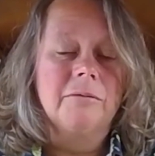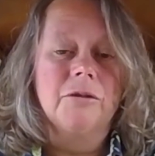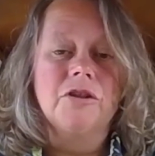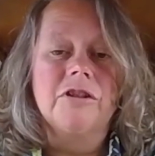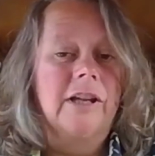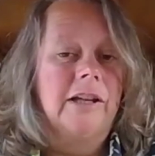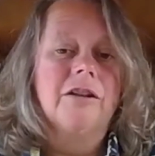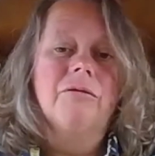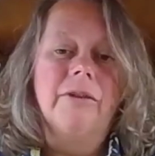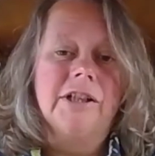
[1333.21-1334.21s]
much as they
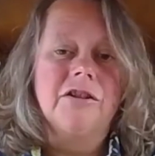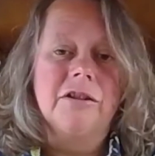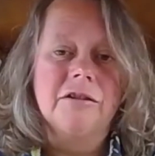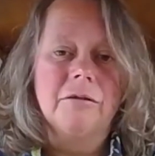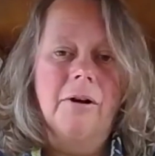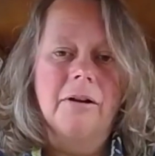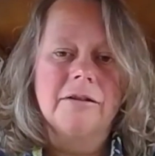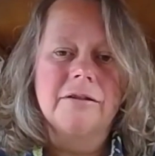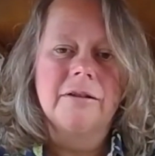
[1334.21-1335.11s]
can reach into us.